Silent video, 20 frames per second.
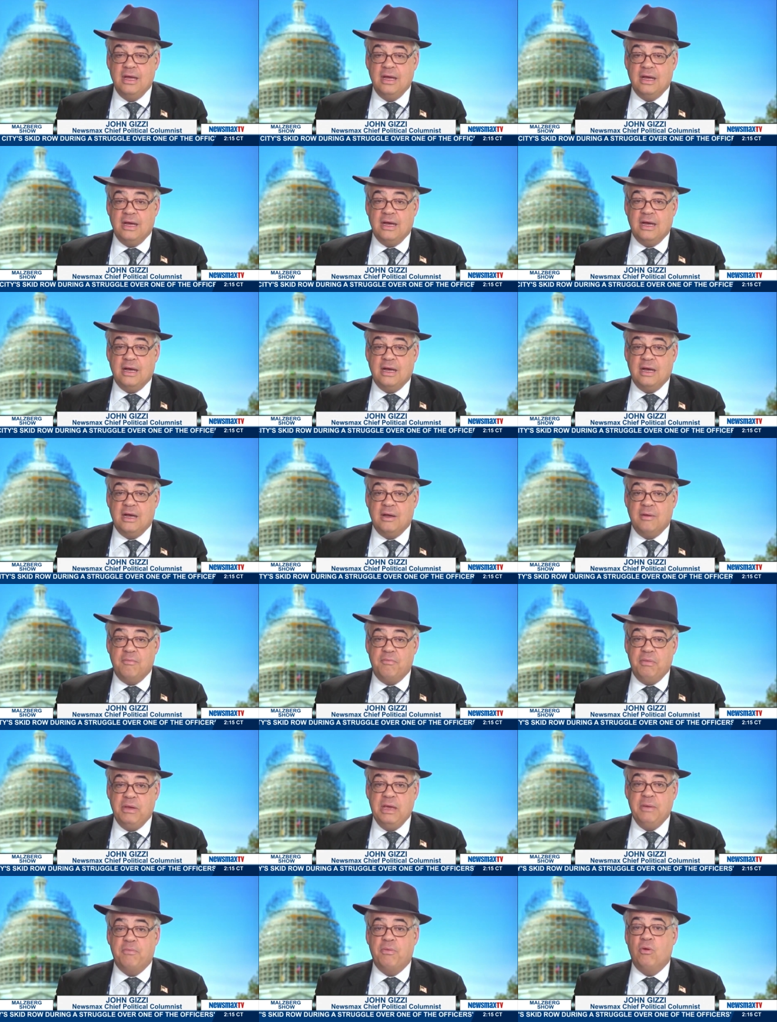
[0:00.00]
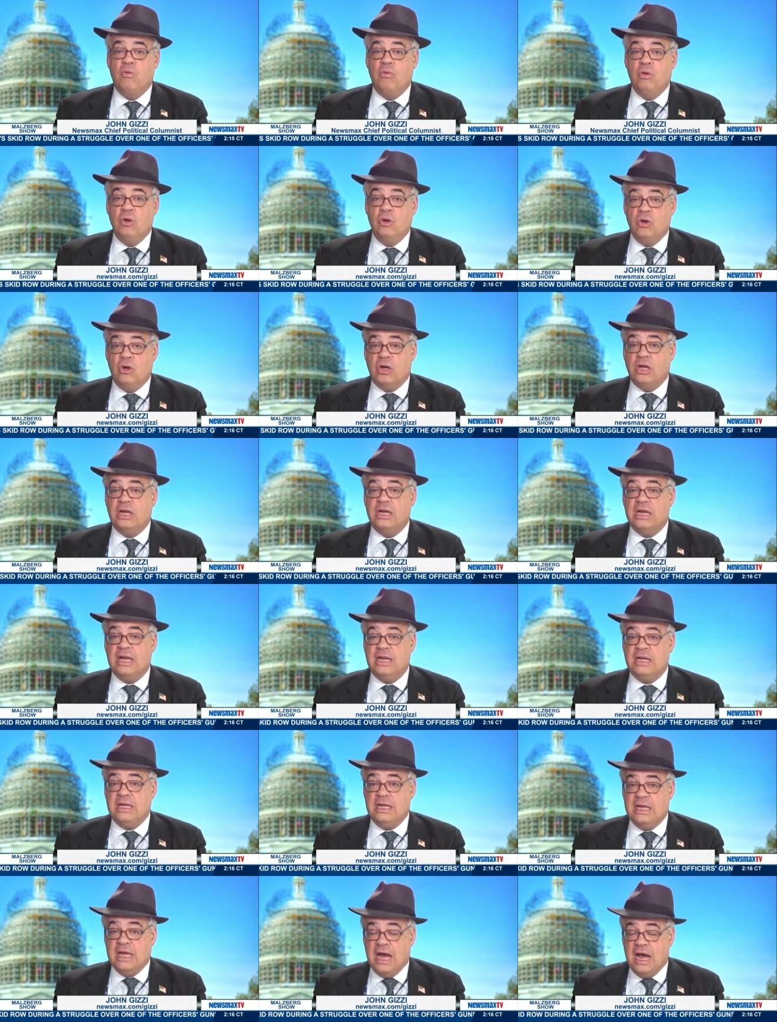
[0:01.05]
uh, people will look at
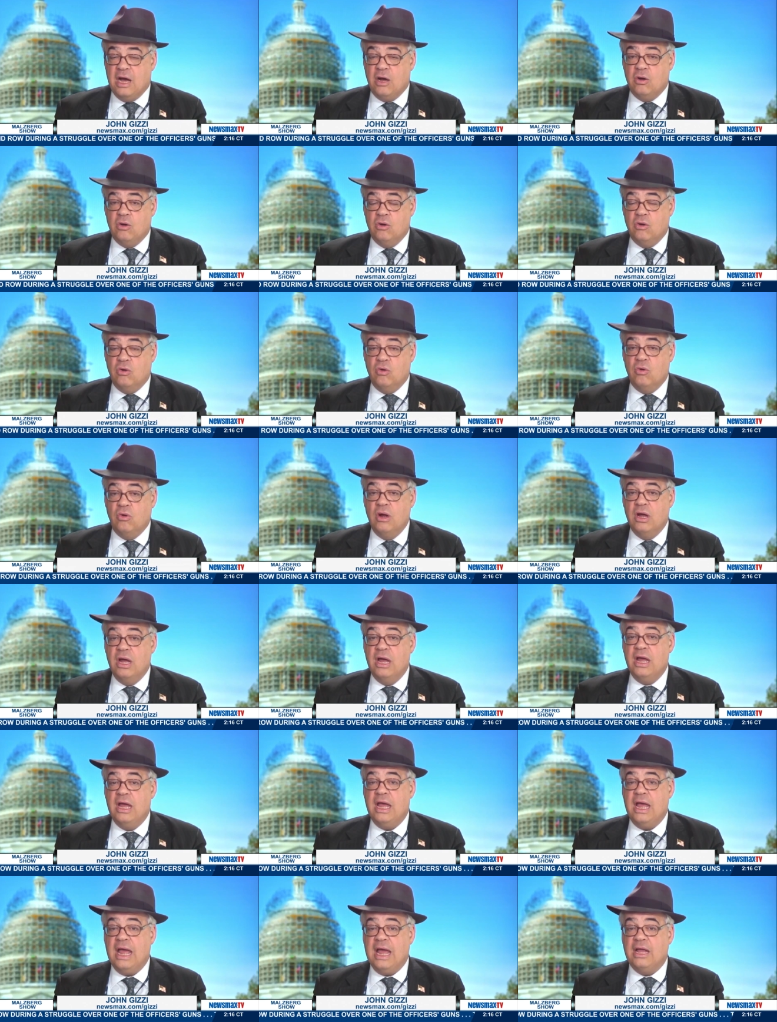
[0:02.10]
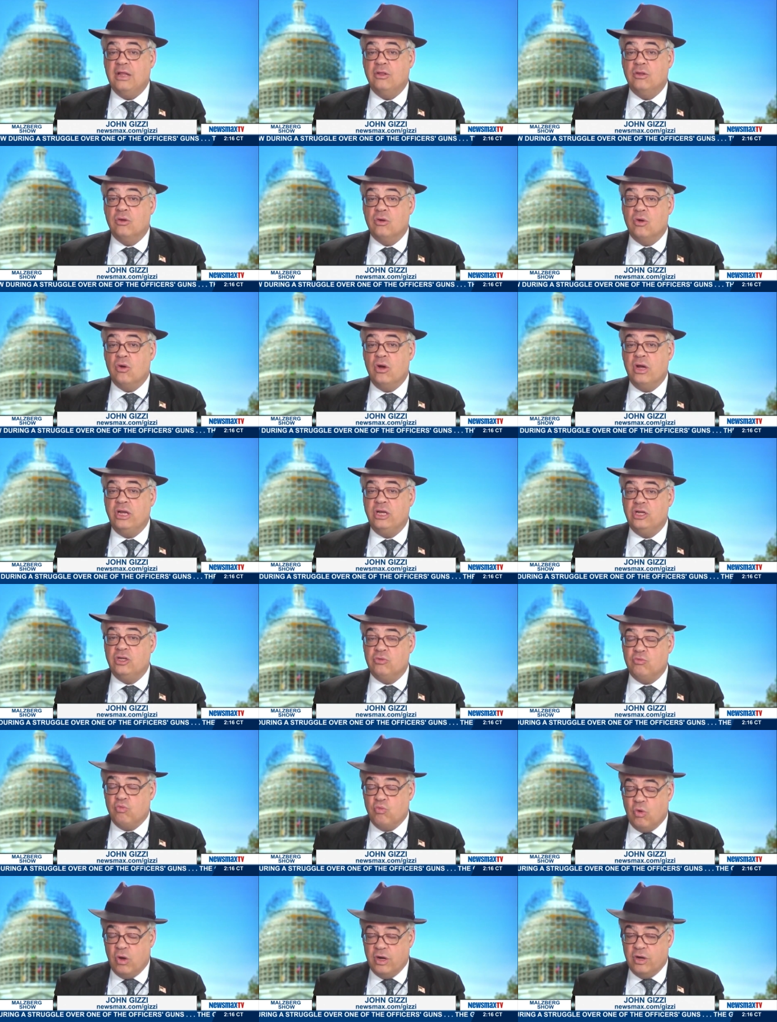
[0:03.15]
Netanyahu and they're going to
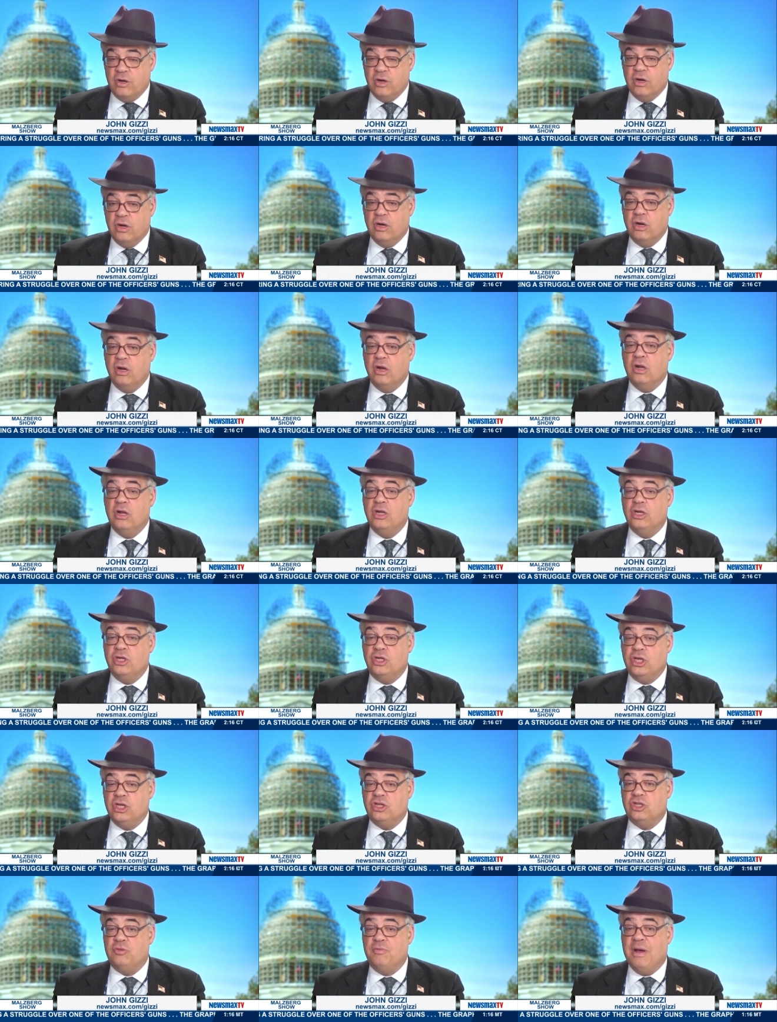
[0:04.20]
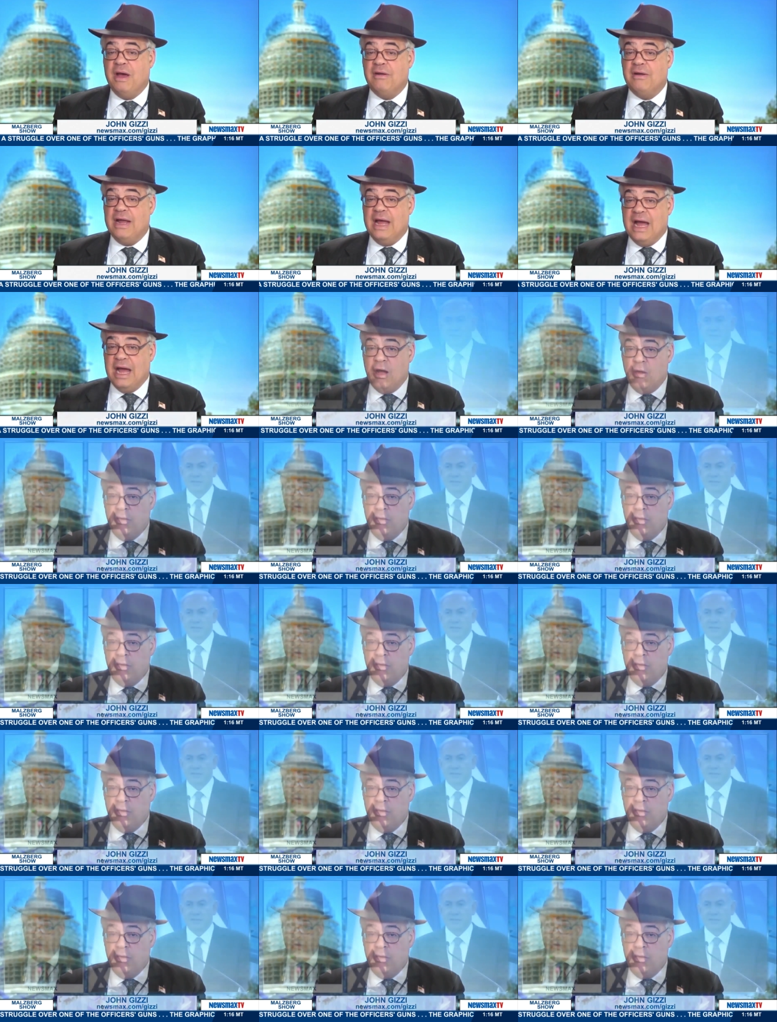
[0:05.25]
wonder just about how